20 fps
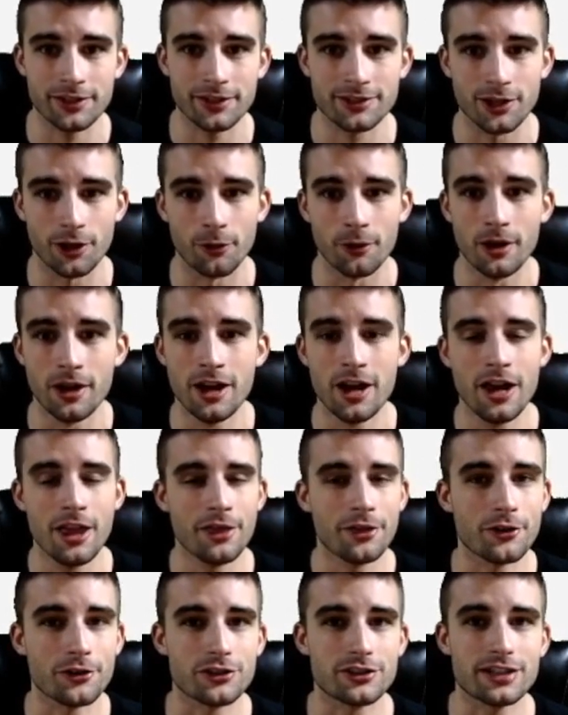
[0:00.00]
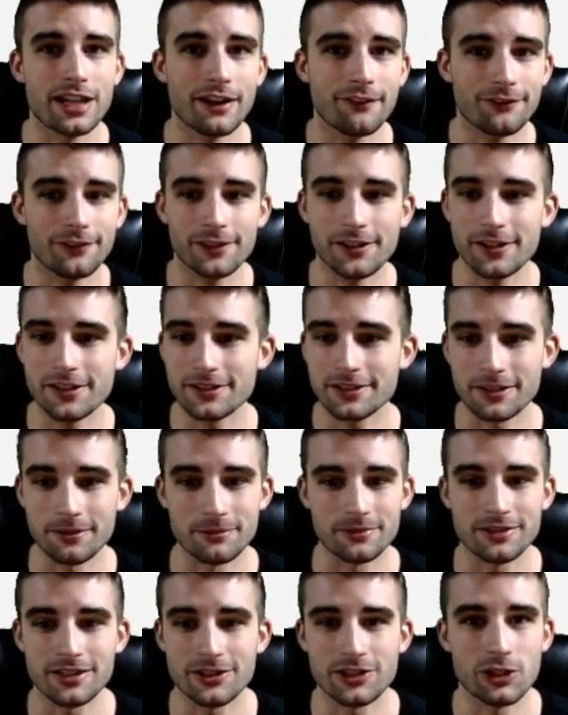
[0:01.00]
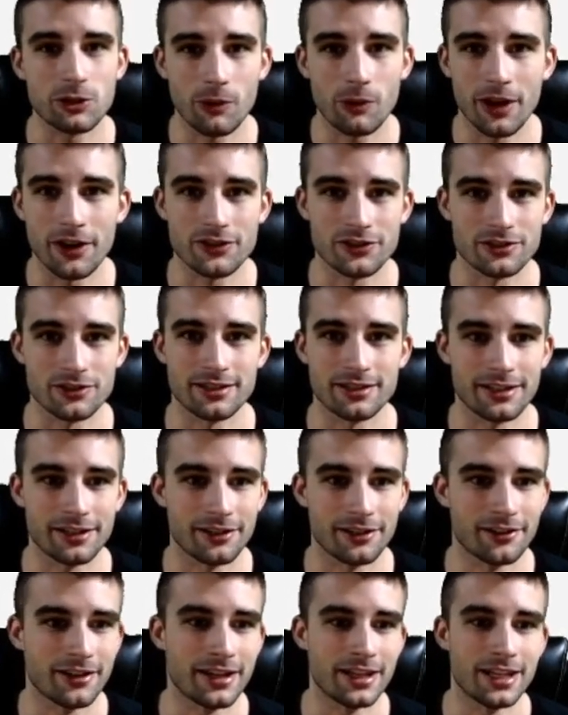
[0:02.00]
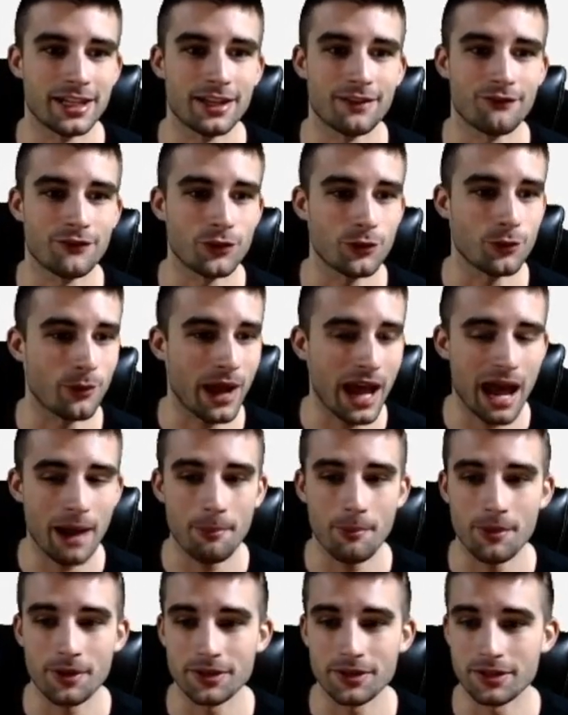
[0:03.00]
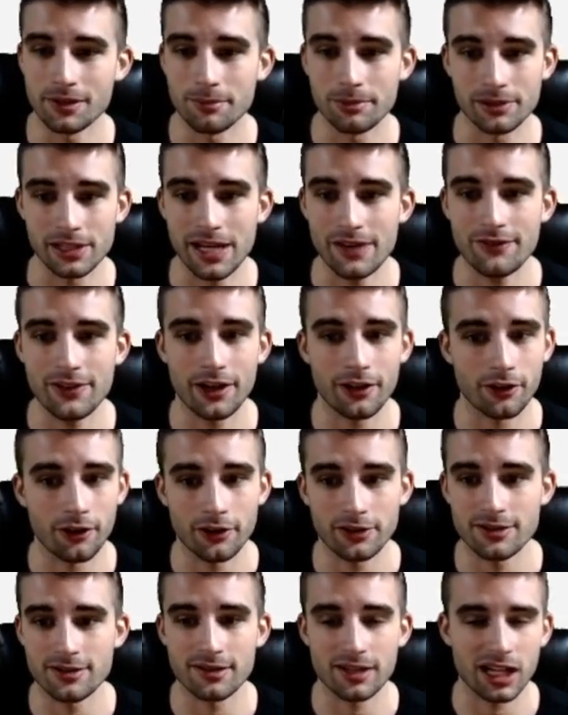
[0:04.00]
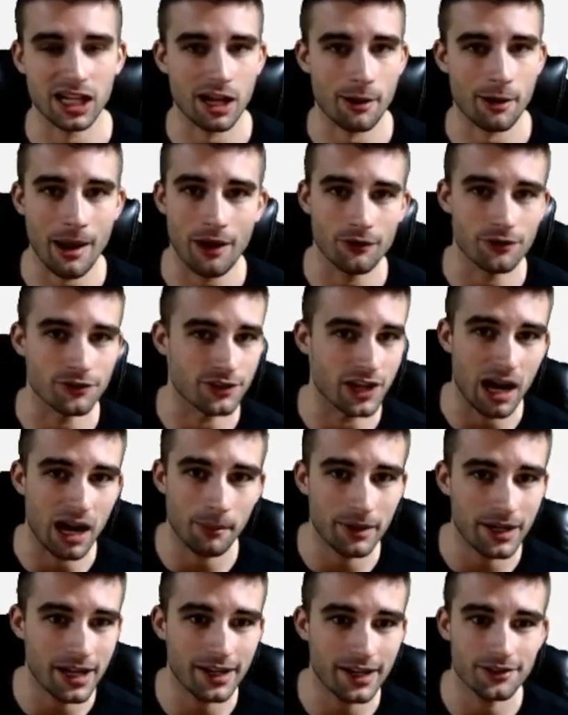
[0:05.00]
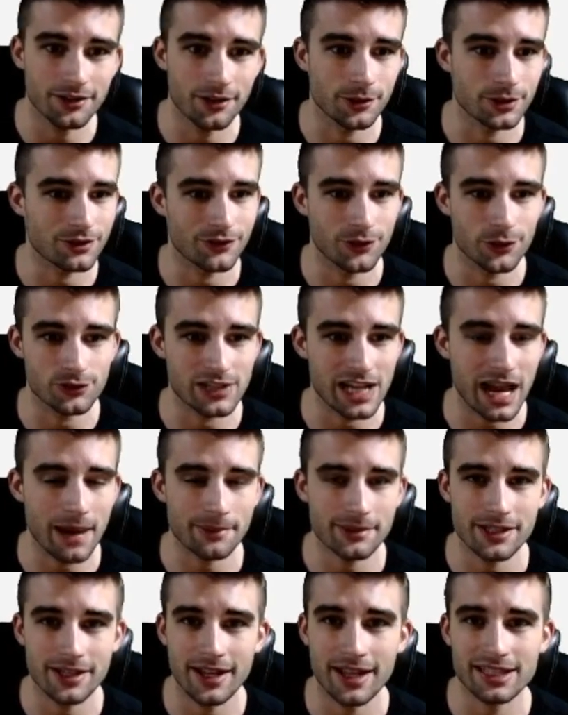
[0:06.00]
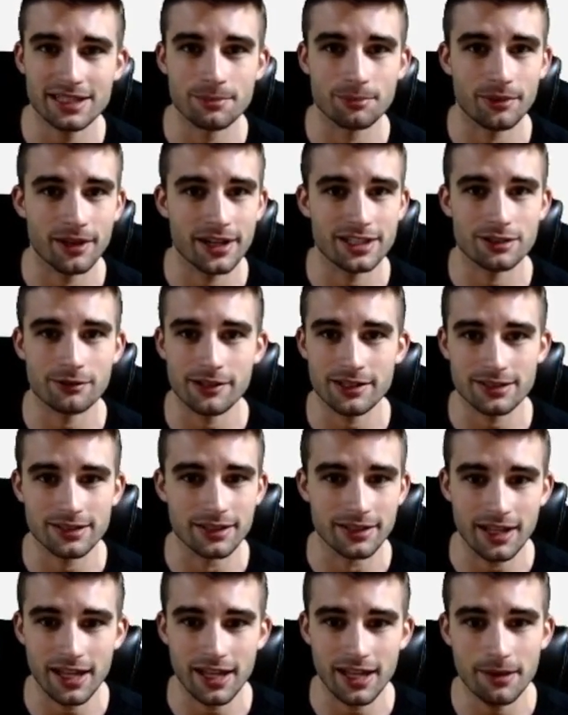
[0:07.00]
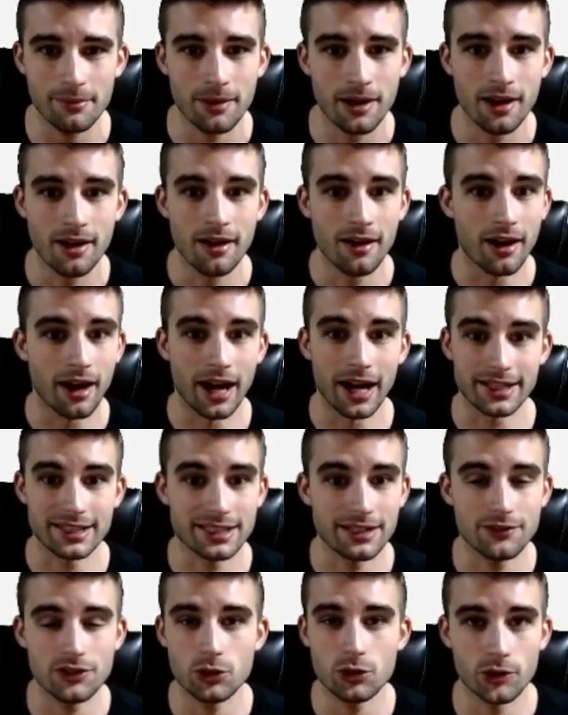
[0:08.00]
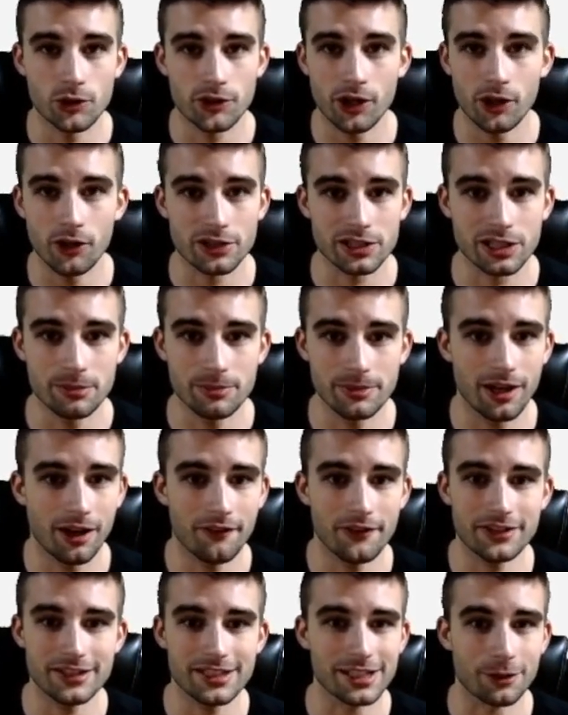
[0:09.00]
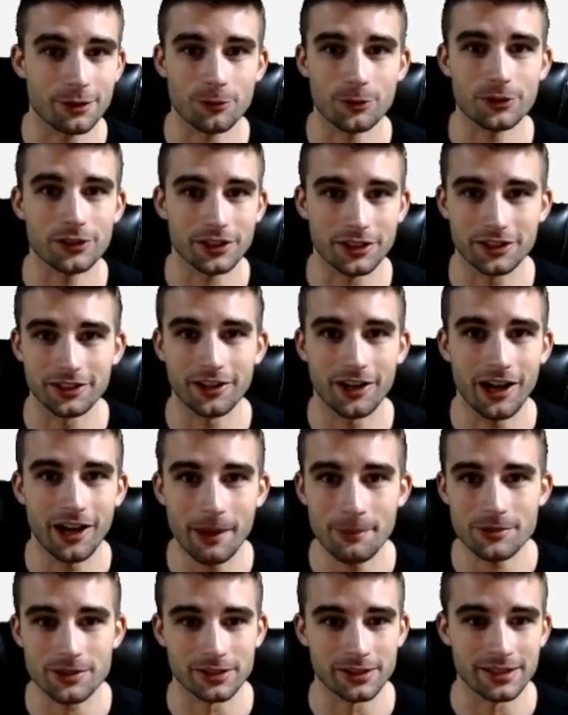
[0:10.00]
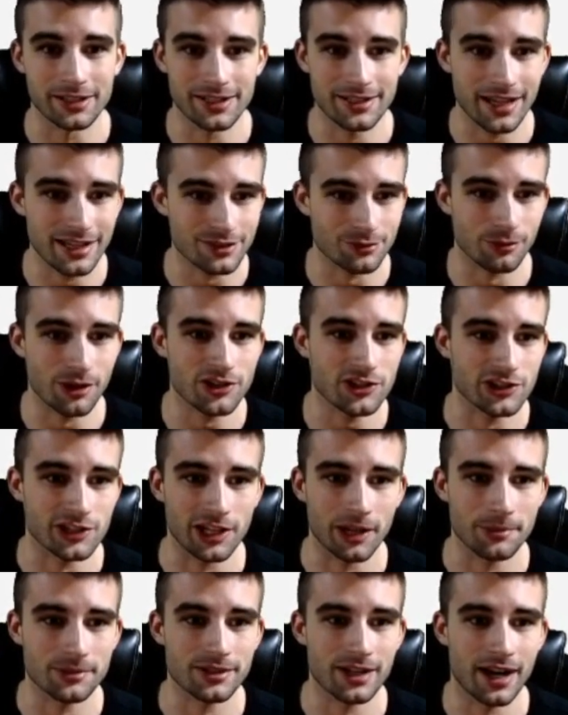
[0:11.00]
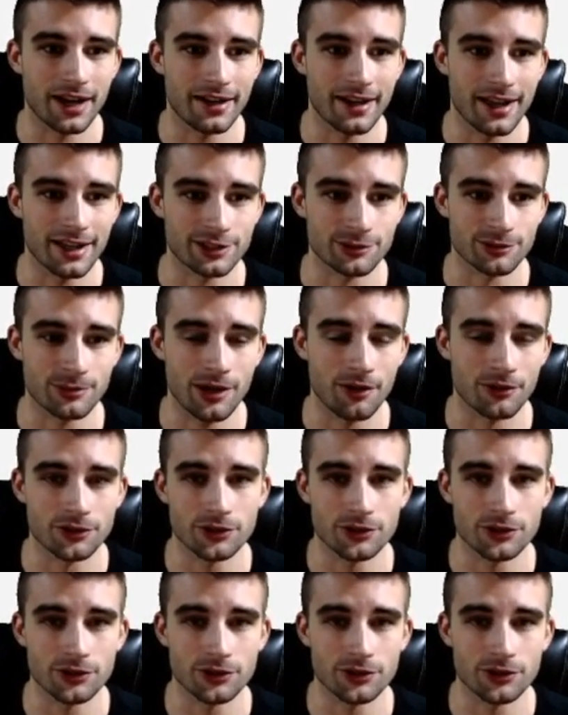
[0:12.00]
So there's definitely some situations here, and if you happen to believe that Hurts is going to come out and dominate in those few snaps that he gets and plays the rest of the game, at $7,200, he'd be obviously a really good option, and he has rushing upside as well.